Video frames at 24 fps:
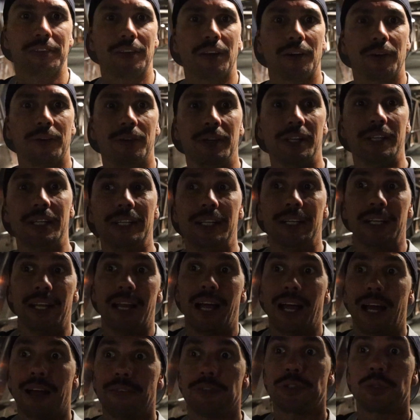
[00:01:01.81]
So
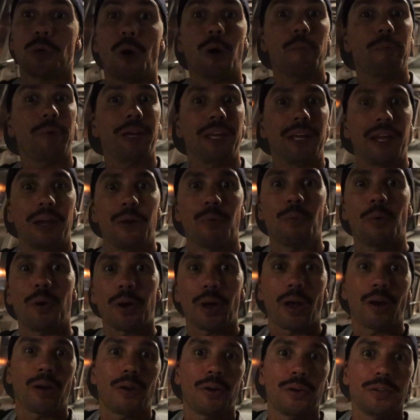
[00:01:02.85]
join me in what
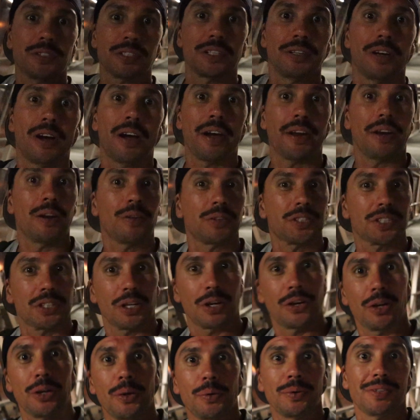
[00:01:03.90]
I learned tonight, and I'll
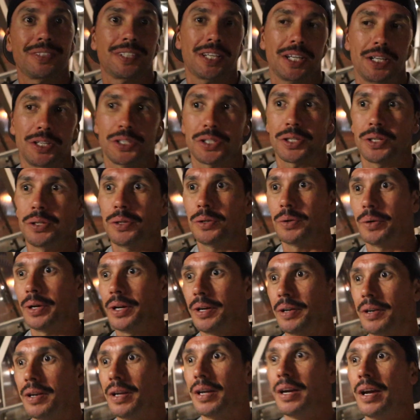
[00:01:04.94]
show you and teach you, and